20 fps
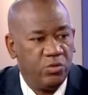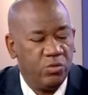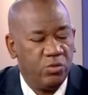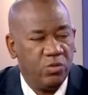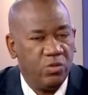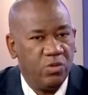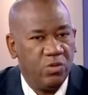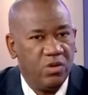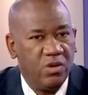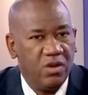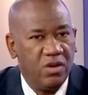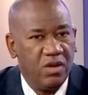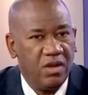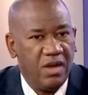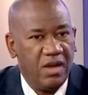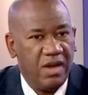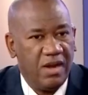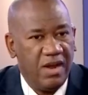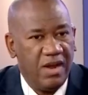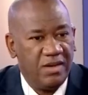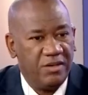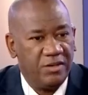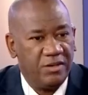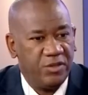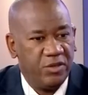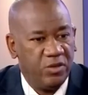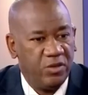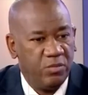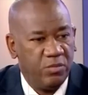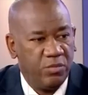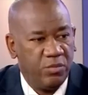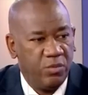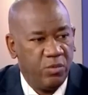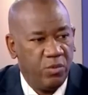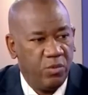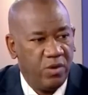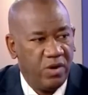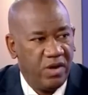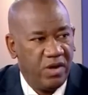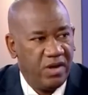to Alhaji
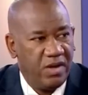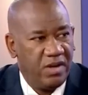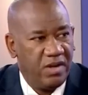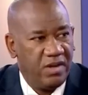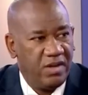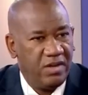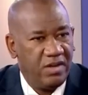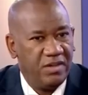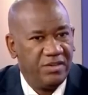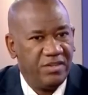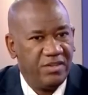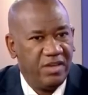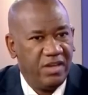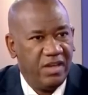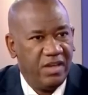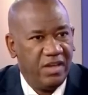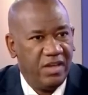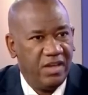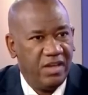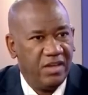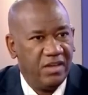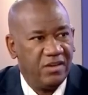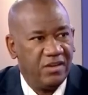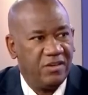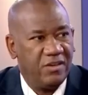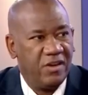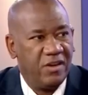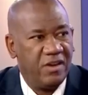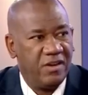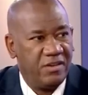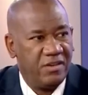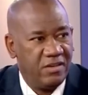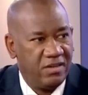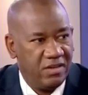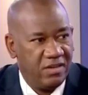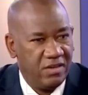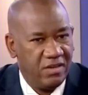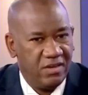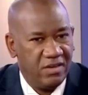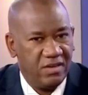Tinubu is a dud
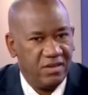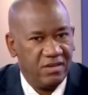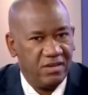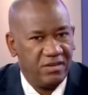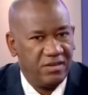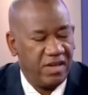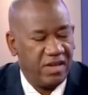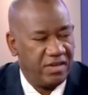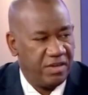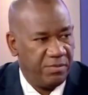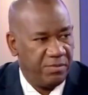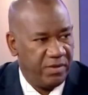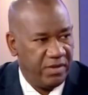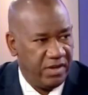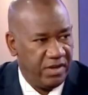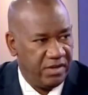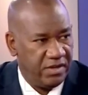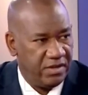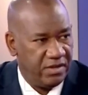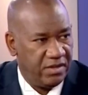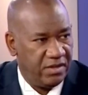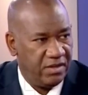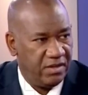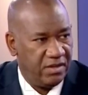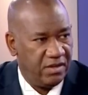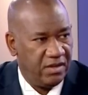certificate.